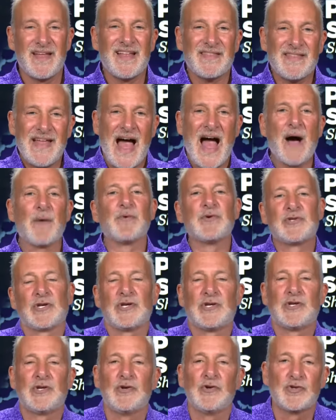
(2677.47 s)
That was a
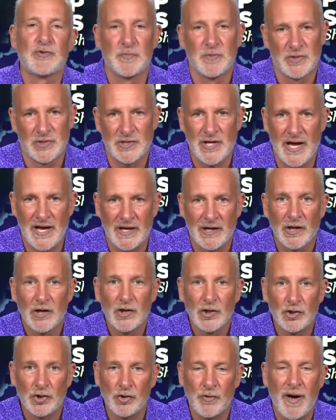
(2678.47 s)
huge mistake
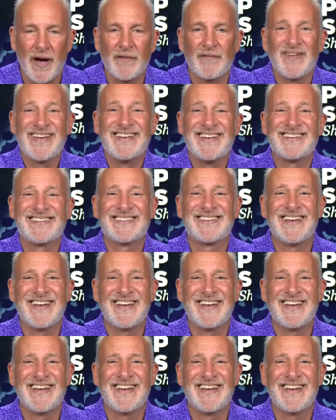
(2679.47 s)
to have in,